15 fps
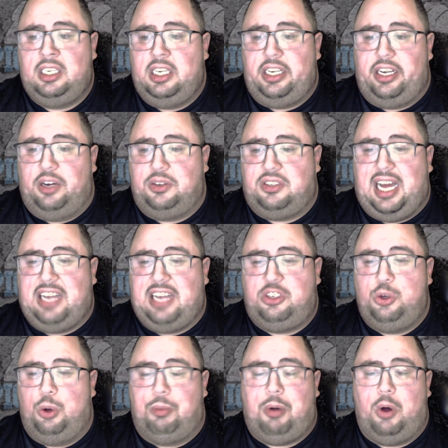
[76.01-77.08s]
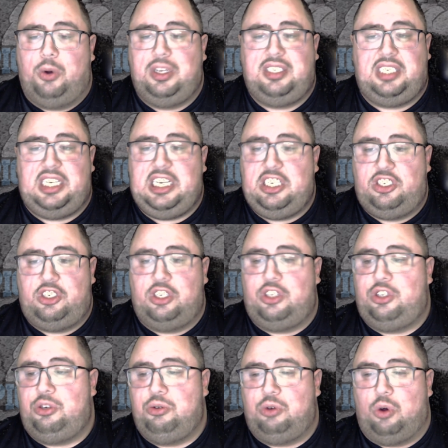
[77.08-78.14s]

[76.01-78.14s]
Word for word: you know, its last two opponents each to two